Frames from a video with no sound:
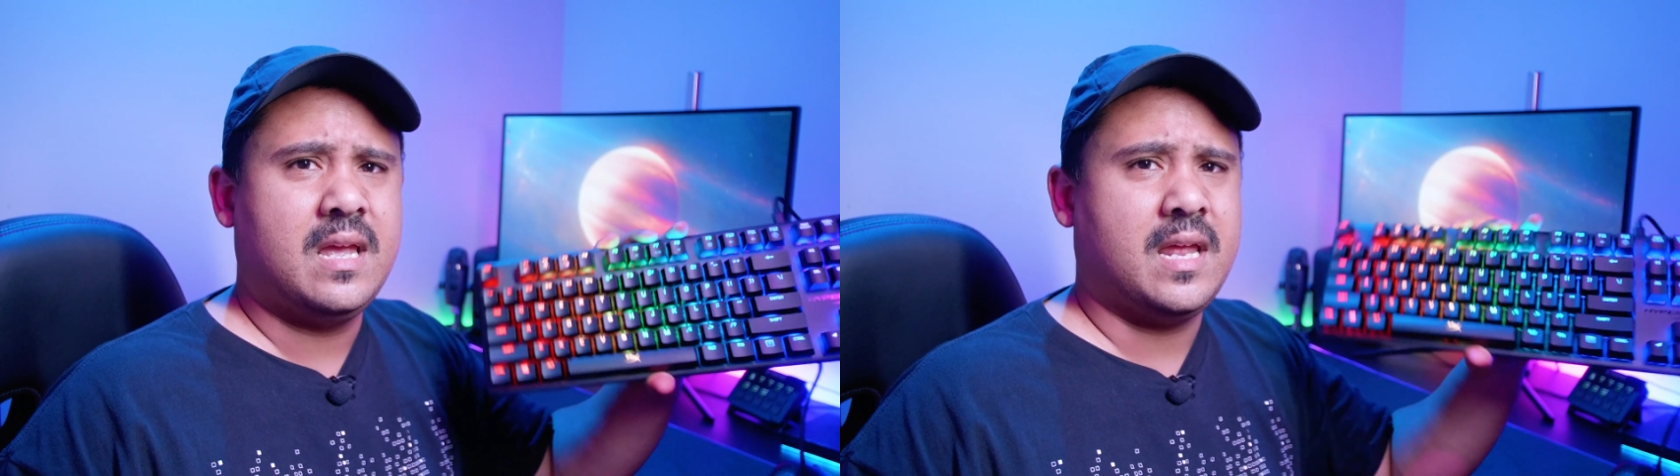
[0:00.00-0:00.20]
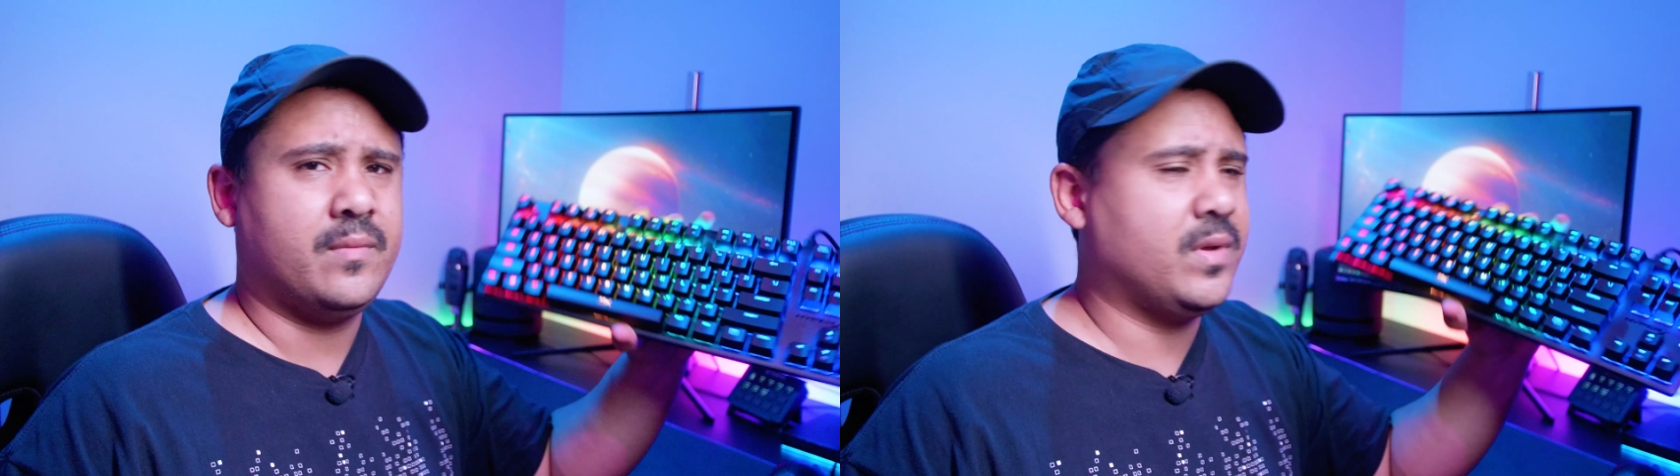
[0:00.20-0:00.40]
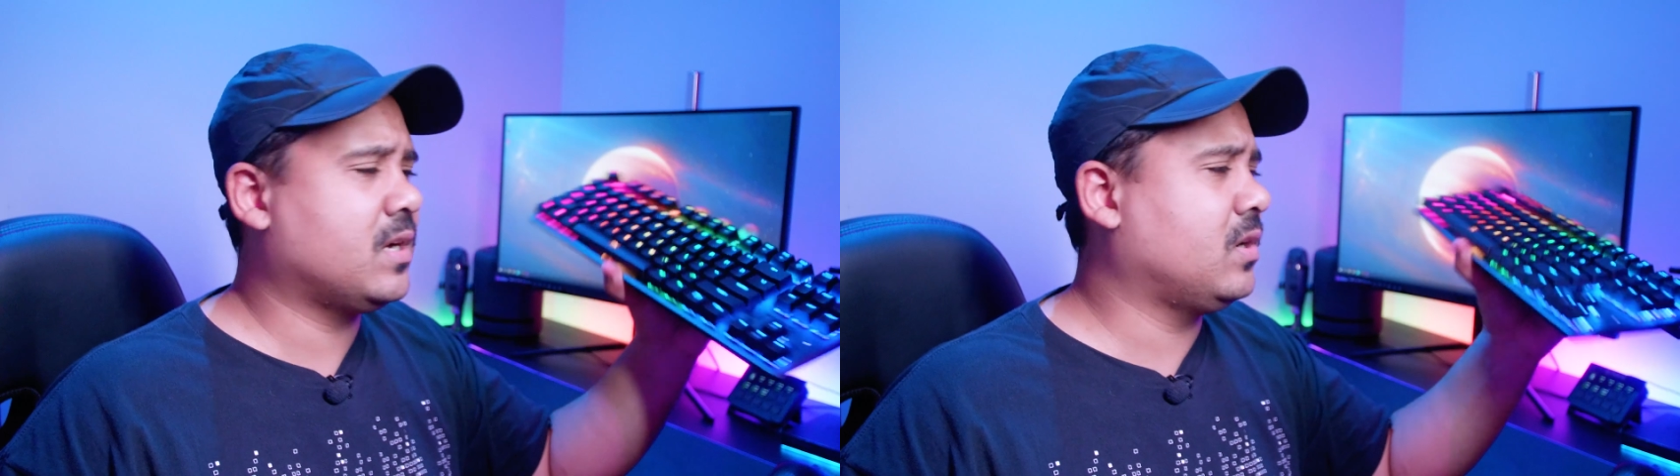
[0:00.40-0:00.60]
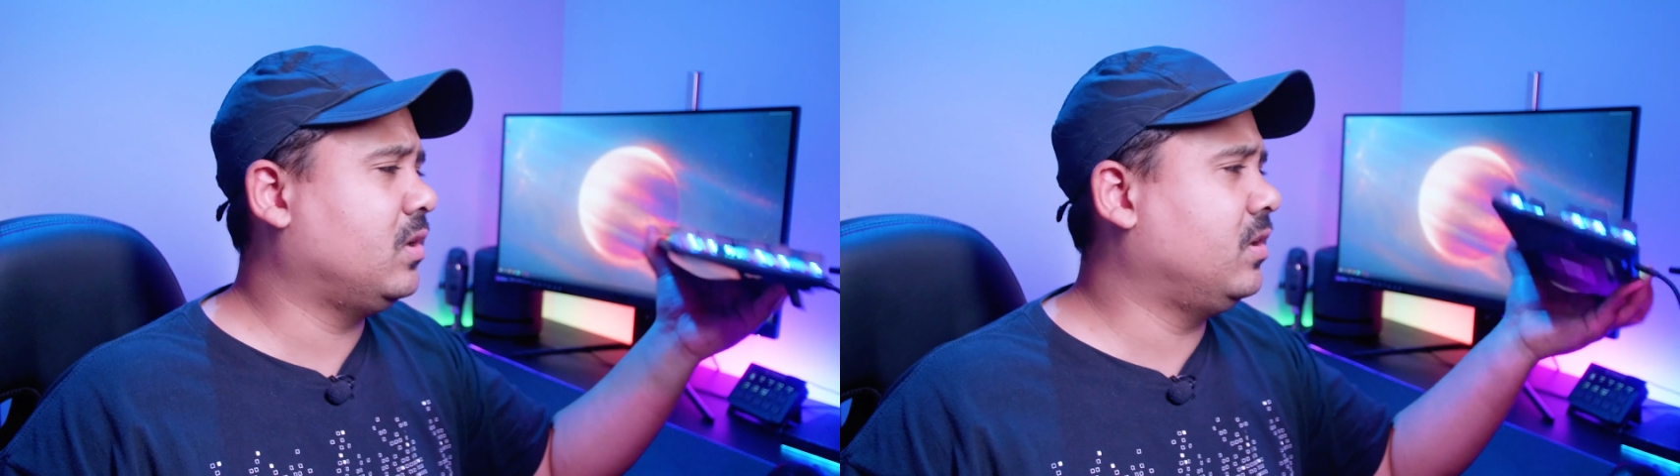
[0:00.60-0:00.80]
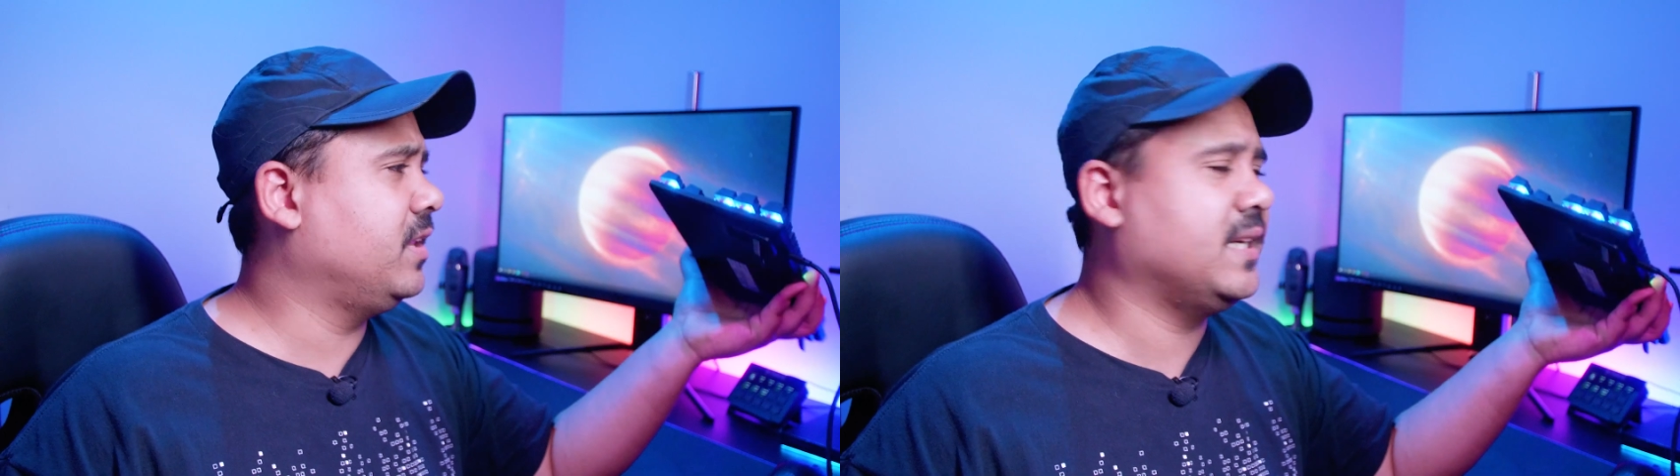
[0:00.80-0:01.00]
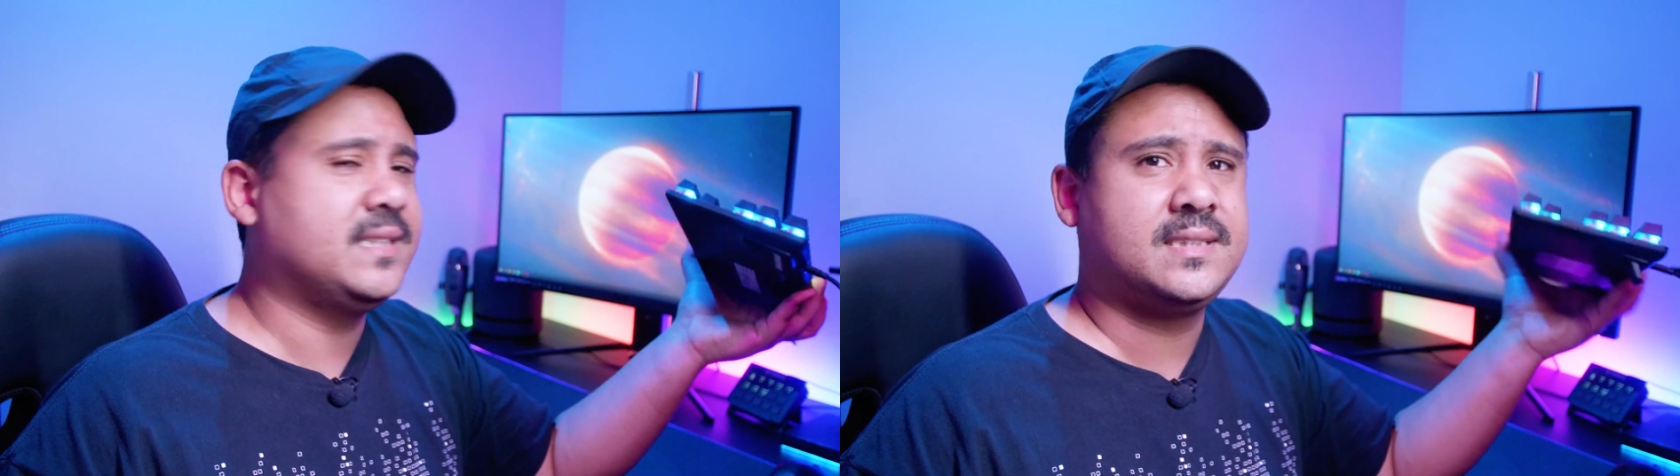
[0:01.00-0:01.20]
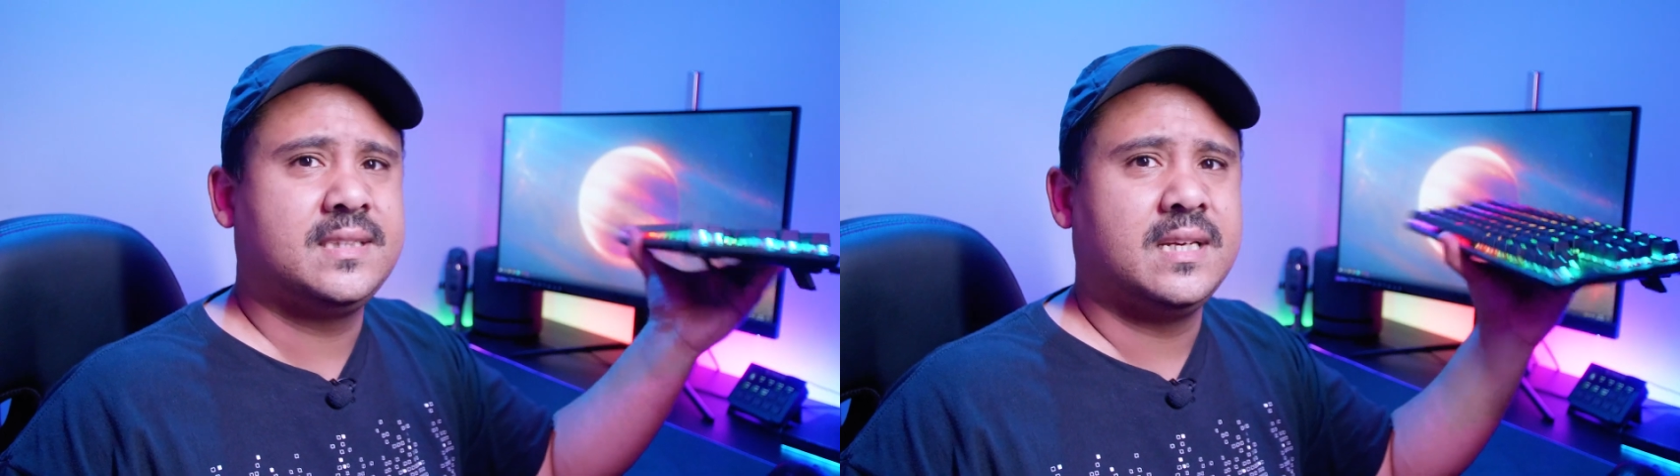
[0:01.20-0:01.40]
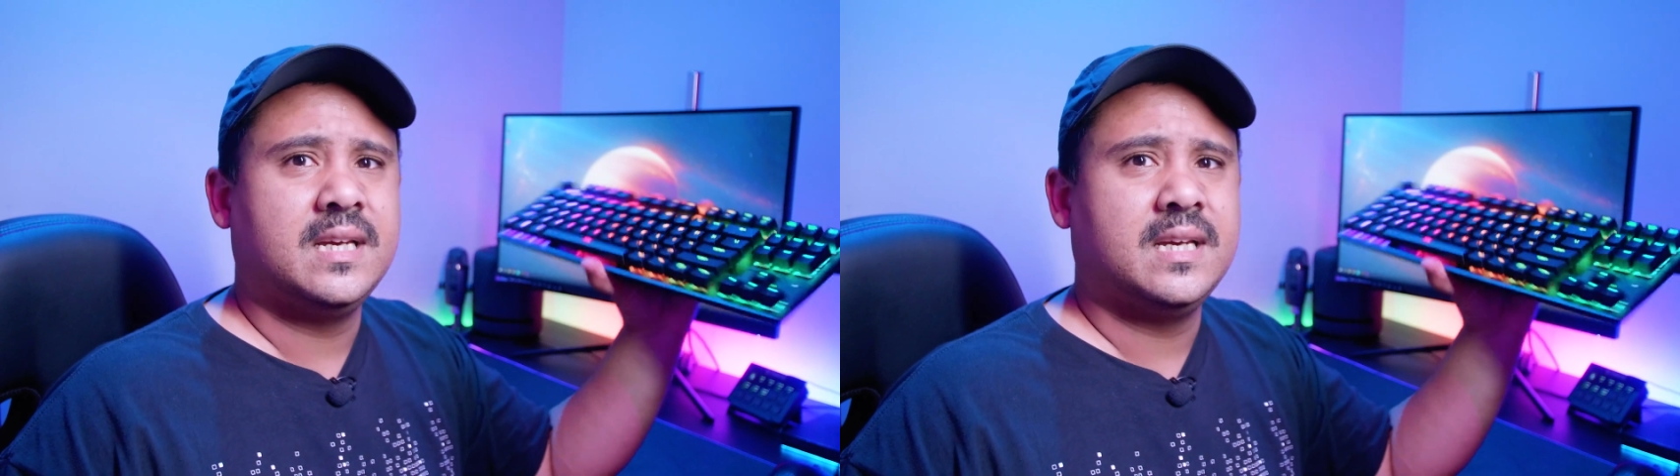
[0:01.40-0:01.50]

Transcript: I'm gonna call this